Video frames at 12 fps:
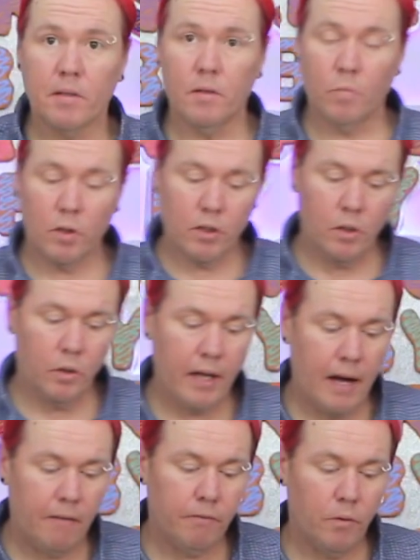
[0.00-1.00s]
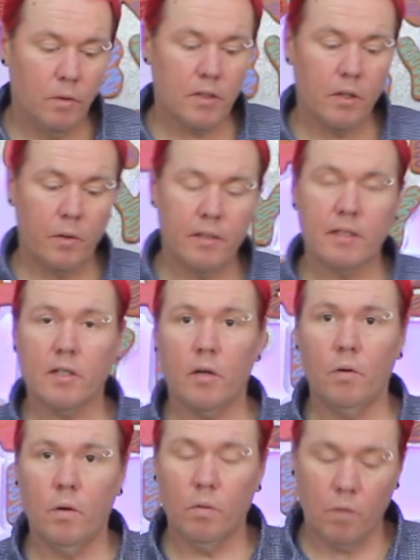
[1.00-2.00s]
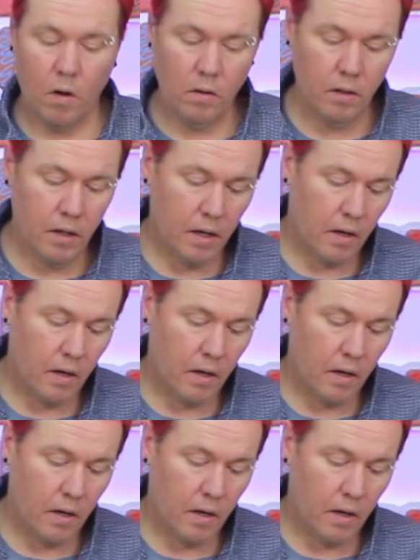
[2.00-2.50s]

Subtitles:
on what to look out for so it doesn't go all wrong.